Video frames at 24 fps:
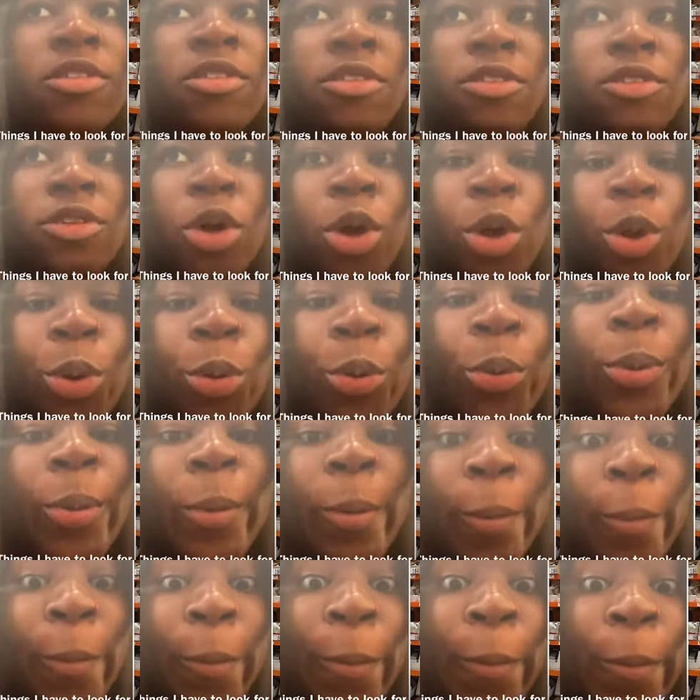So
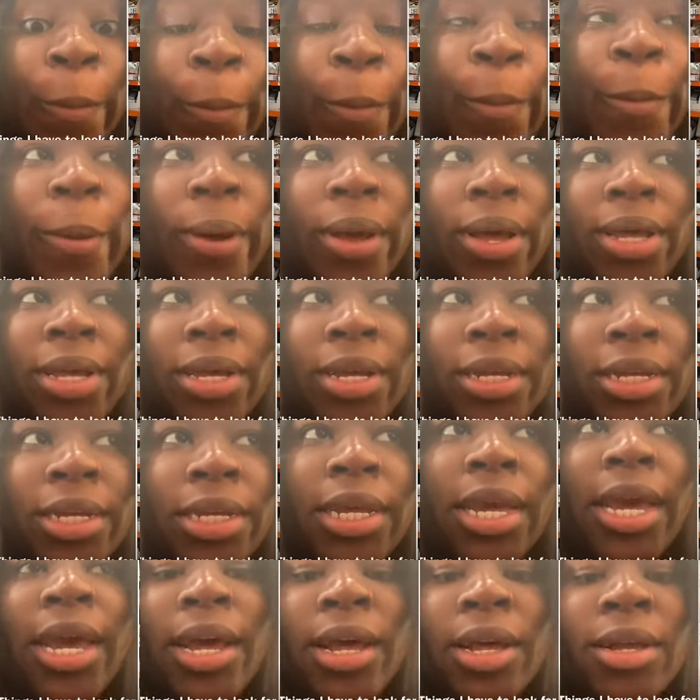
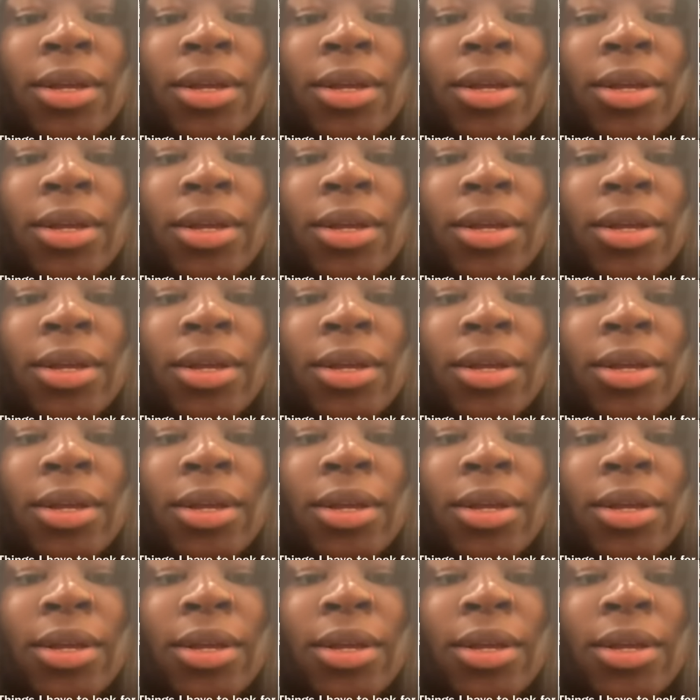yeah.